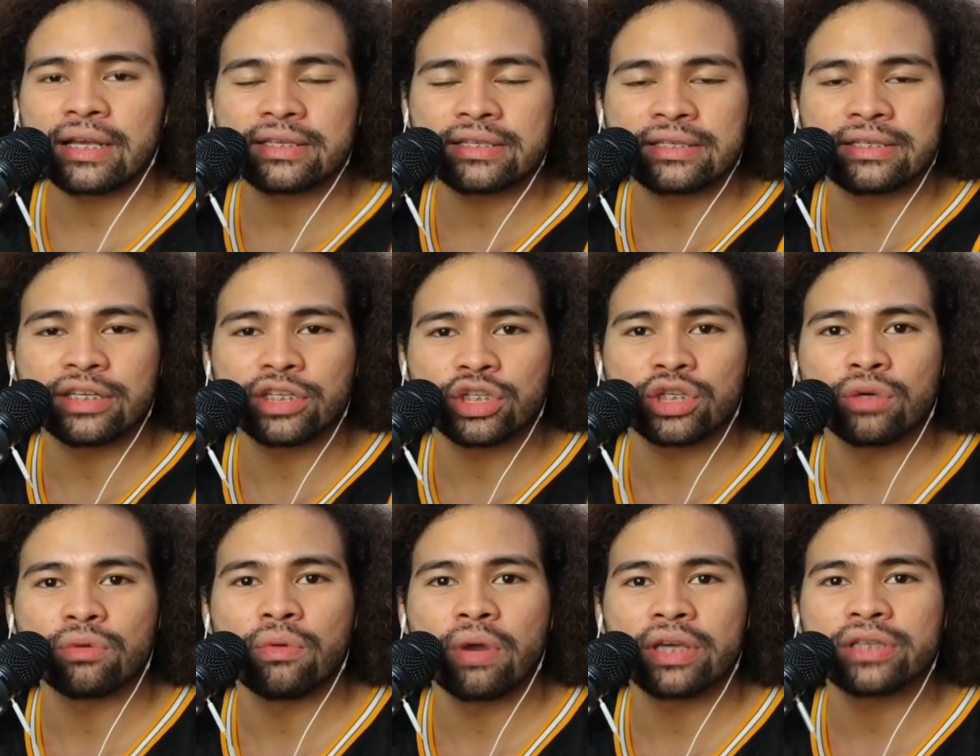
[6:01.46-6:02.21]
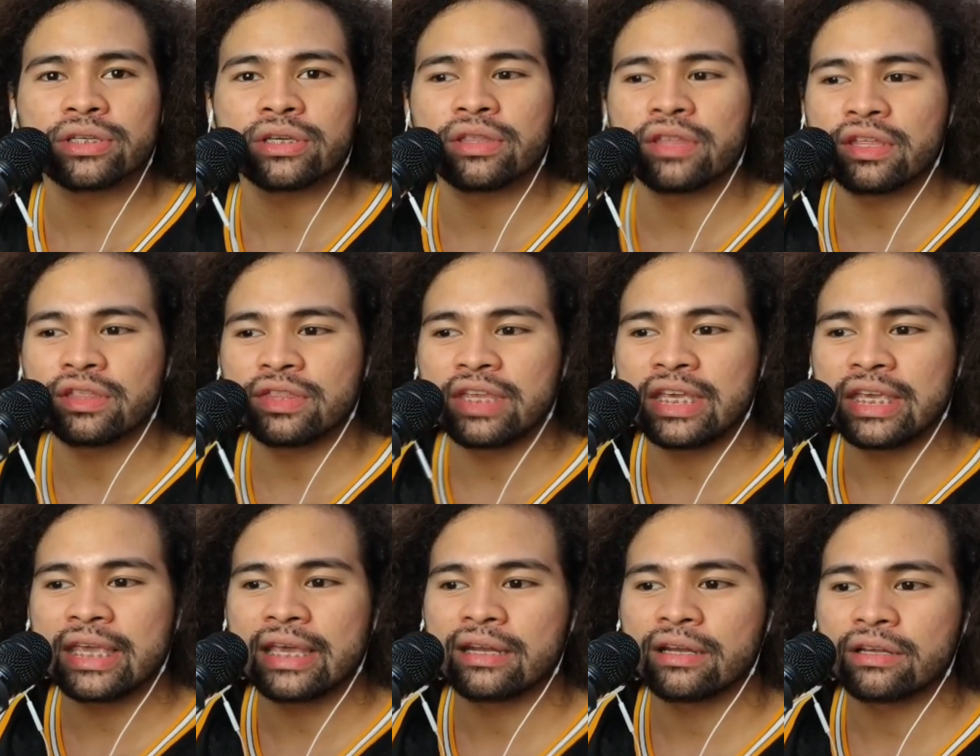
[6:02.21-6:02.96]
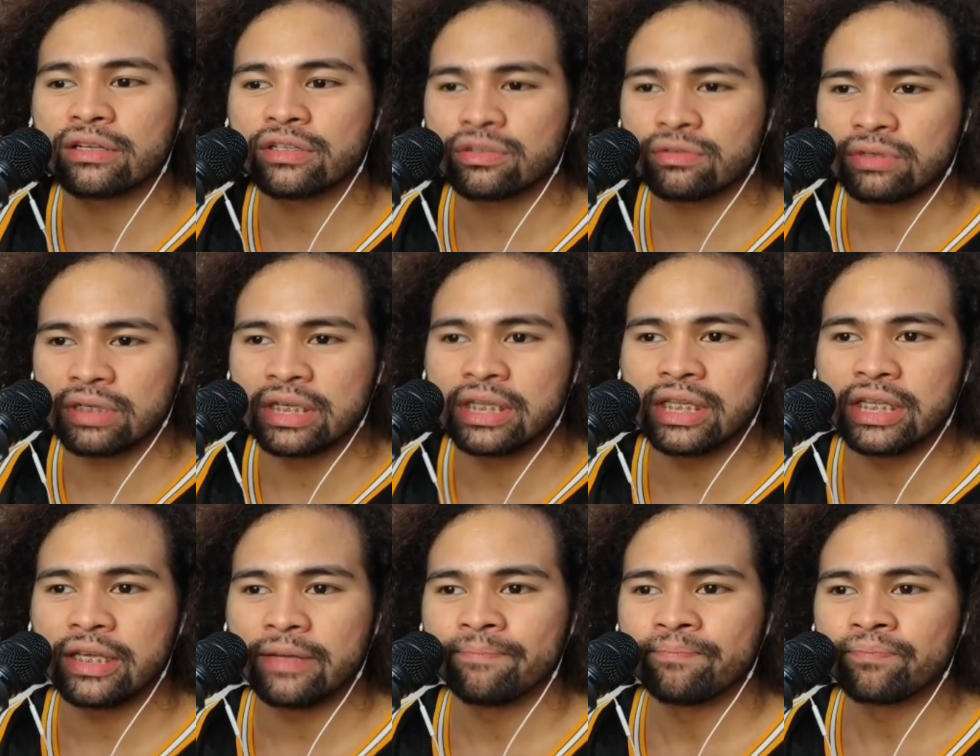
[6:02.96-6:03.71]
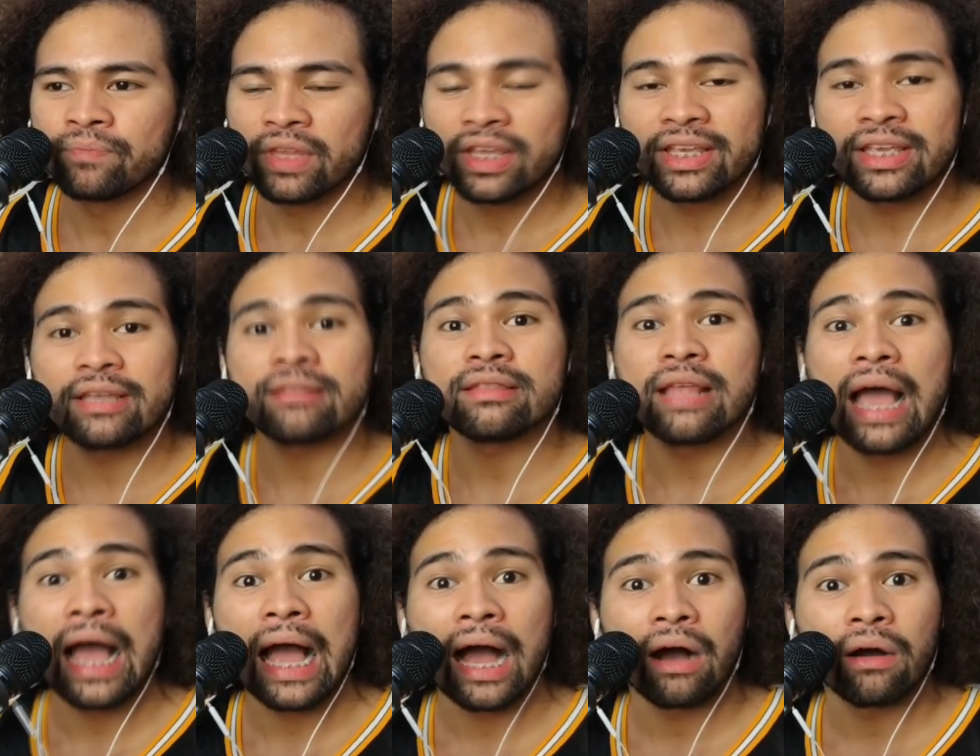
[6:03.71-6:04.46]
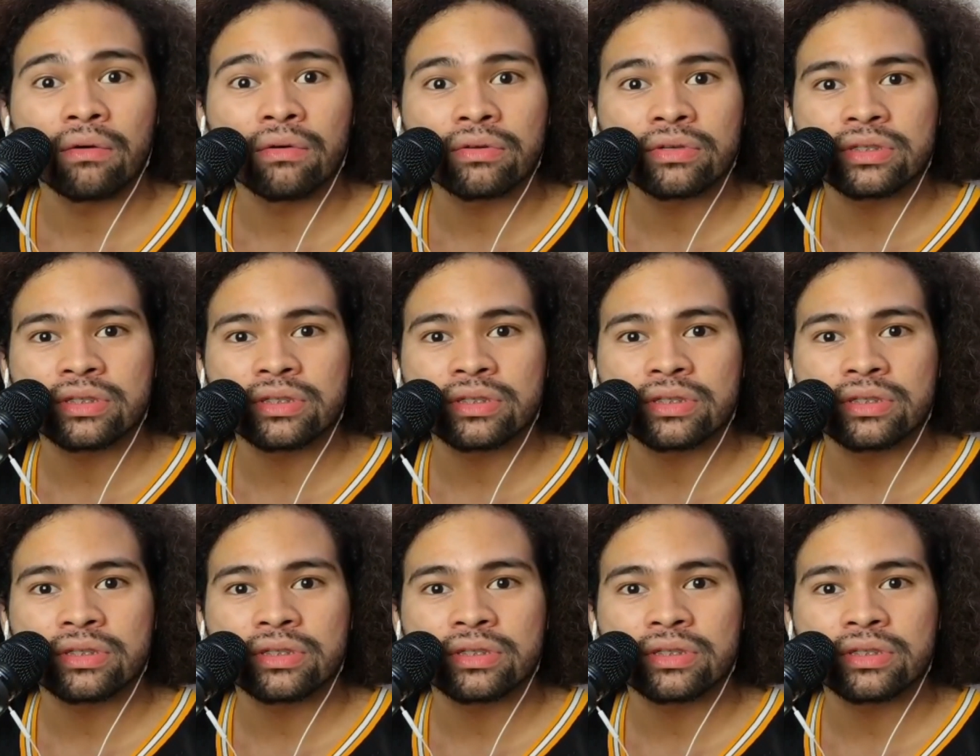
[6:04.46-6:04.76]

situation that they cannot really get out